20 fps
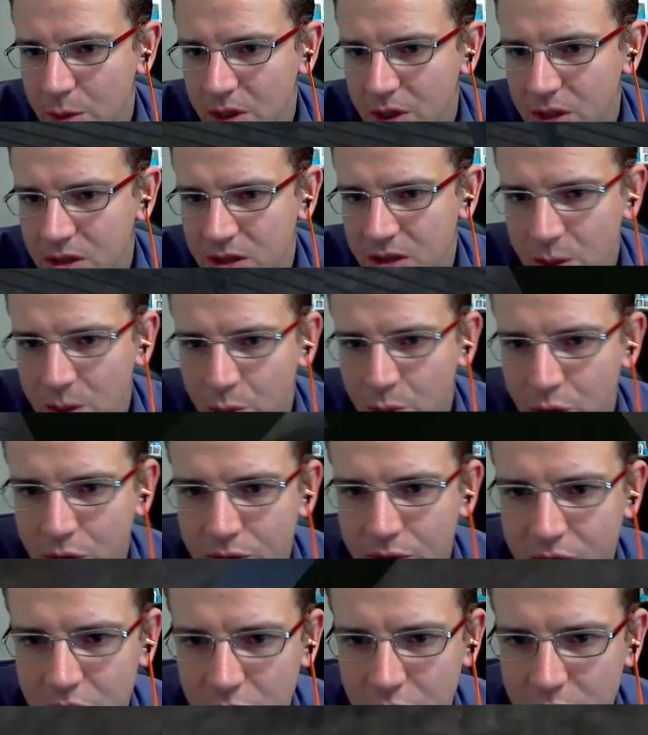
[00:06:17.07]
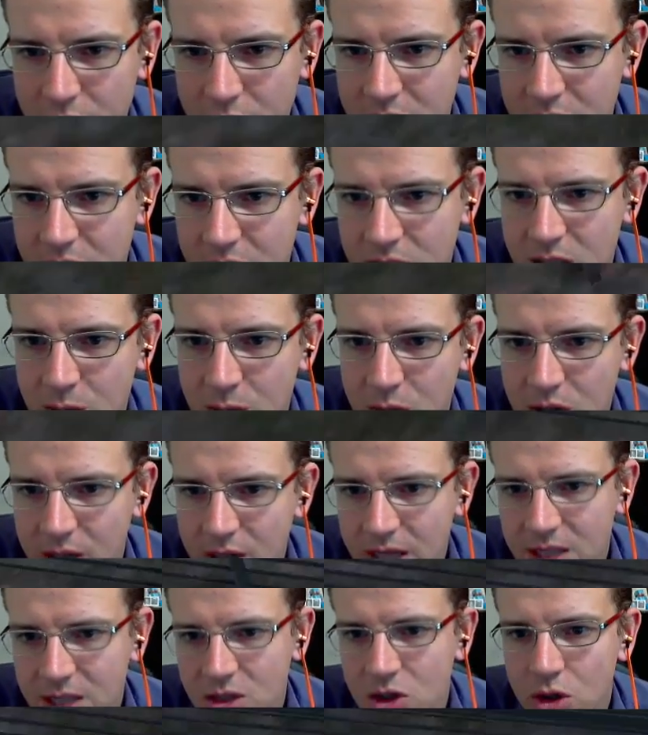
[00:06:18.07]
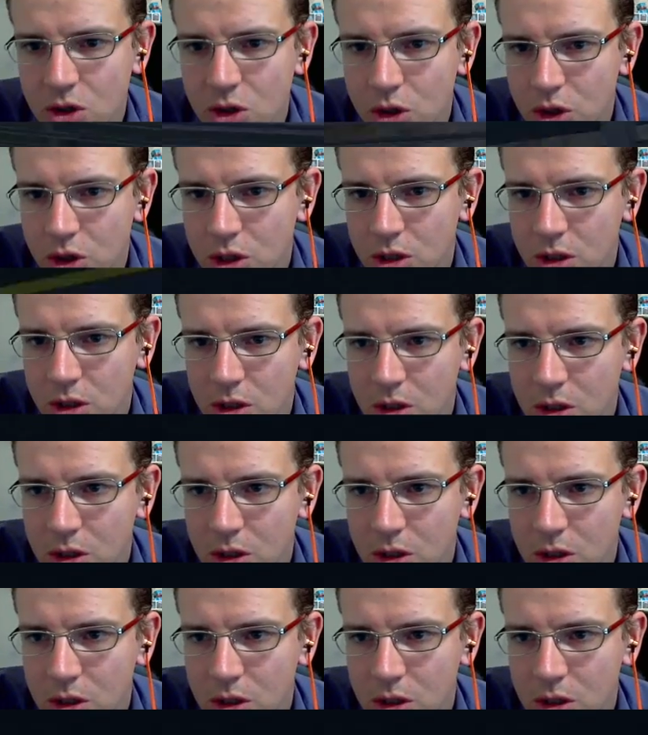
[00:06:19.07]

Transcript: because of the improved cooling system, so that's good.